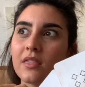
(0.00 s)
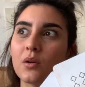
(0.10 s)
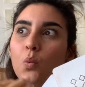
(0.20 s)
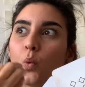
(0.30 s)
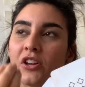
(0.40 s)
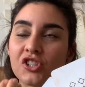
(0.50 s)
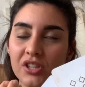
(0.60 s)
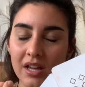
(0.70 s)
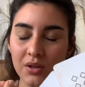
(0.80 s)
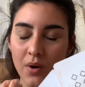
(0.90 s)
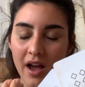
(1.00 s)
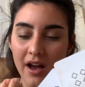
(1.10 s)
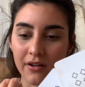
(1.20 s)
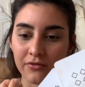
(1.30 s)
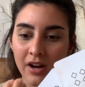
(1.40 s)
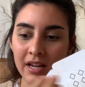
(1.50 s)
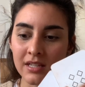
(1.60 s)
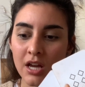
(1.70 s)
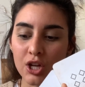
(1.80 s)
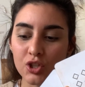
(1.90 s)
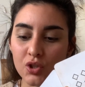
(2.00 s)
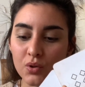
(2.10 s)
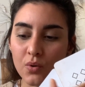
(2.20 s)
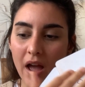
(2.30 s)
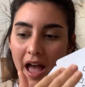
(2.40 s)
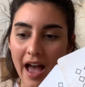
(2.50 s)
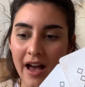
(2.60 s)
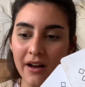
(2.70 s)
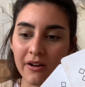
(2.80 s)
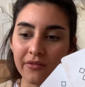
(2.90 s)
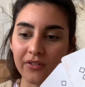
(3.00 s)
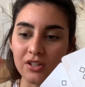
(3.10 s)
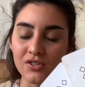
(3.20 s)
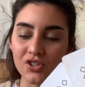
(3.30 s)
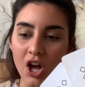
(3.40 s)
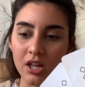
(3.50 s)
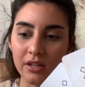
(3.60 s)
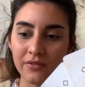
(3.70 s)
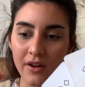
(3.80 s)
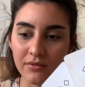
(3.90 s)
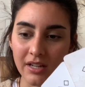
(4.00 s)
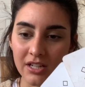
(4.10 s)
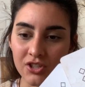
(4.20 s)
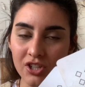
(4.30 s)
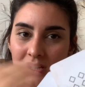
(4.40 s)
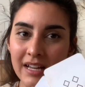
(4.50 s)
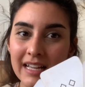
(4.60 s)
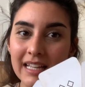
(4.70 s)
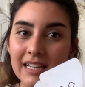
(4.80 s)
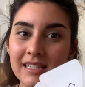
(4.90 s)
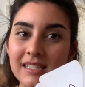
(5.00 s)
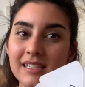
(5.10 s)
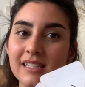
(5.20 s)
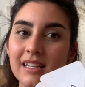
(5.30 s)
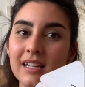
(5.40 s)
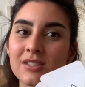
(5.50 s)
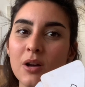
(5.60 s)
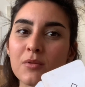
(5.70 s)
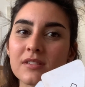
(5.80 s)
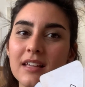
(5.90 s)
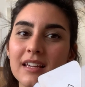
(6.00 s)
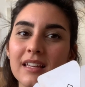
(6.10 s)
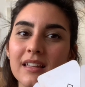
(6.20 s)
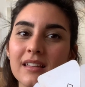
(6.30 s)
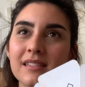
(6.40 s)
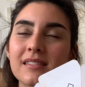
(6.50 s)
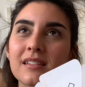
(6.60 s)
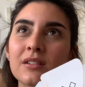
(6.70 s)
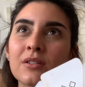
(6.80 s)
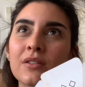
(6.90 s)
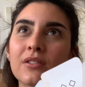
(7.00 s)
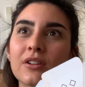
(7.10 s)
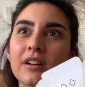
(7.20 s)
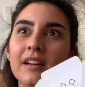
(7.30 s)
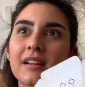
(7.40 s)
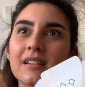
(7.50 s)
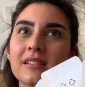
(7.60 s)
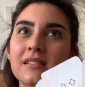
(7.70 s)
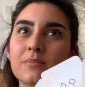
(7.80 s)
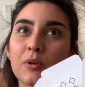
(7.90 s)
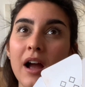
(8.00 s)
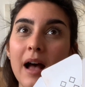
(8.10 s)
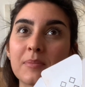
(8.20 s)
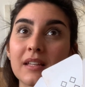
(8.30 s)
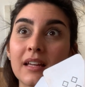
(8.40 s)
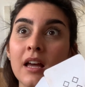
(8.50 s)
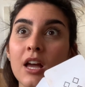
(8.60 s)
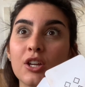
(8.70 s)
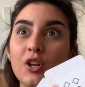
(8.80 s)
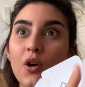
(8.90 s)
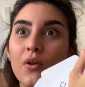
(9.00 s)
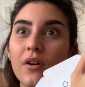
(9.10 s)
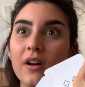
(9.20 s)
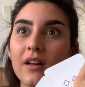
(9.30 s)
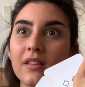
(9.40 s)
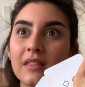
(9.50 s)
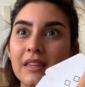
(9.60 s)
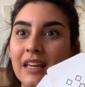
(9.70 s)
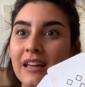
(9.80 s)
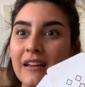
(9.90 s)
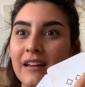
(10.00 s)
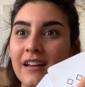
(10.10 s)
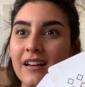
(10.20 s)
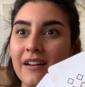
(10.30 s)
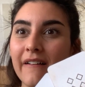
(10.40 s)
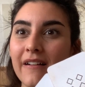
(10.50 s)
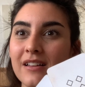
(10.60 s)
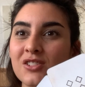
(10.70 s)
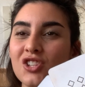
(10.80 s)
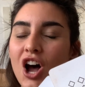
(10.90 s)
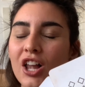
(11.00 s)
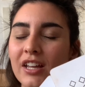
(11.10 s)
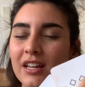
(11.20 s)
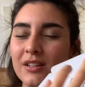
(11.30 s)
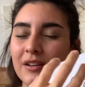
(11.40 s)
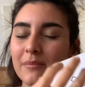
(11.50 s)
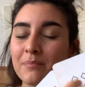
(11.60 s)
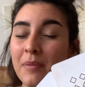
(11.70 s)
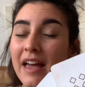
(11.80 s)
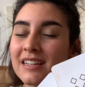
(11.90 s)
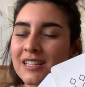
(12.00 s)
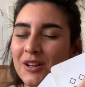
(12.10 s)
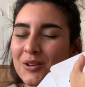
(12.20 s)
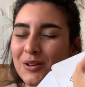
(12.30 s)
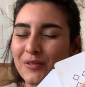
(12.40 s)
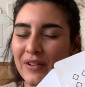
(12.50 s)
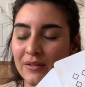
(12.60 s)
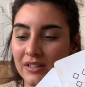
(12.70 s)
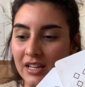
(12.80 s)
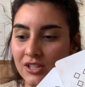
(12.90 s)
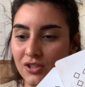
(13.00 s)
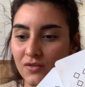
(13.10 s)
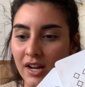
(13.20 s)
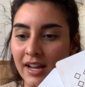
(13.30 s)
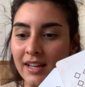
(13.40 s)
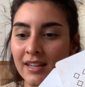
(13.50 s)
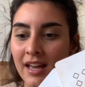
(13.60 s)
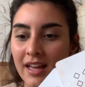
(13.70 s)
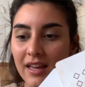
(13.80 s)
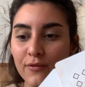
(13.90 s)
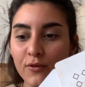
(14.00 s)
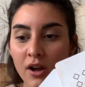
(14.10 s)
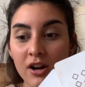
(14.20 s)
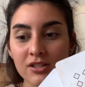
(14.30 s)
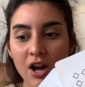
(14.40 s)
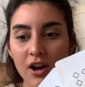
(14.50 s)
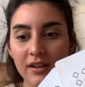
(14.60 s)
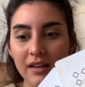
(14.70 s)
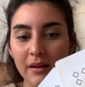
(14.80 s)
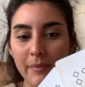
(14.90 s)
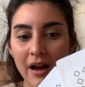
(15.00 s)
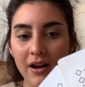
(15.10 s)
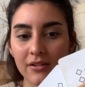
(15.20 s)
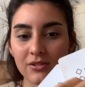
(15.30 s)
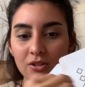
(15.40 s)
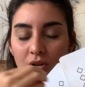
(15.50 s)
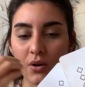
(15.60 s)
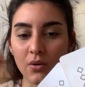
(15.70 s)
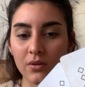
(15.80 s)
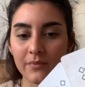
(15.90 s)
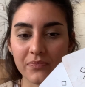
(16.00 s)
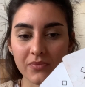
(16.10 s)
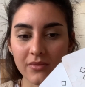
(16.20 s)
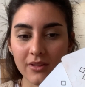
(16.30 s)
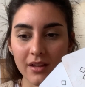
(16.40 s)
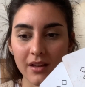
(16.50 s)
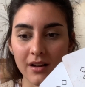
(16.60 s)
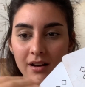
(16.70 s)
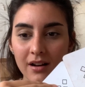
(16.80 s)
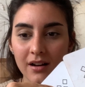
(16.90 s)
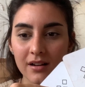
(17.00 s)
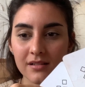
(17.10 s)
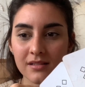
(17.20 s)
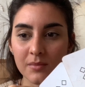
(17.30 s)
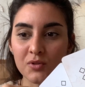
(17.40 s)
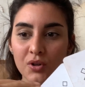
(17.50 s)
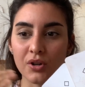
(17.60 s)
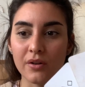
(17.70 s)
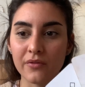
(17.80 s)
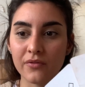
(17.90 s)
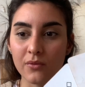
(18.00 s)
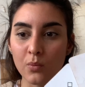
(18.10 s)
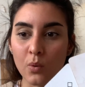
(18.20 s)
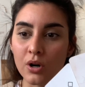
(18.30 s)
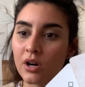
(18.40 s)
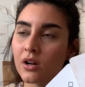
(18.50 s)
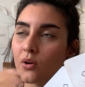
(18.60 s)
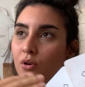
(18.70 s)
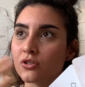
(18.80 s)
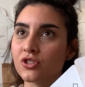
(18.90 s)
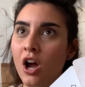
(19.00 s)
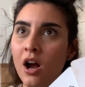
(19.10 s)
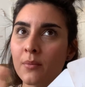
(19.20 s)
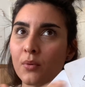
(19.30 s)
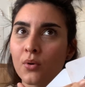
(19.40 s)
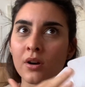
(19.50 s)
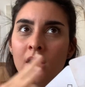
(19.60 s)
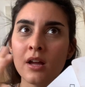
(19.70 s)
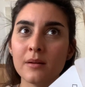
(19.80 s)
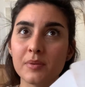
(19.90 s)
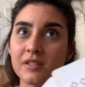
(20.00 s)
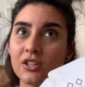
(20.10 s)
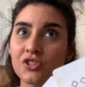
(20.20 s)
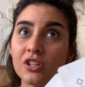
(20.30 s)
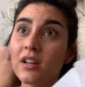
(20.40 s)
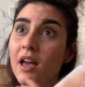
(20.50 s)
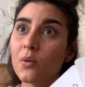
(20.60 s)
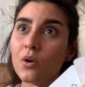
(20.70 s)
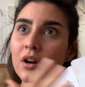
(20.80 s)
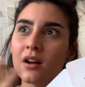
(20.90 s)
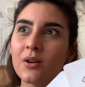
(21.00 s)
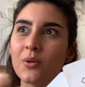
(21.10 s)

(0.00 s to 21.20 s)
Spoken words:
wish that you have, right? To have a solid foundation. It's almost like still there is perhaps like, you know, the solid pentacle foundation, right? If we are talking about, you know, some sort of work or job or position at work,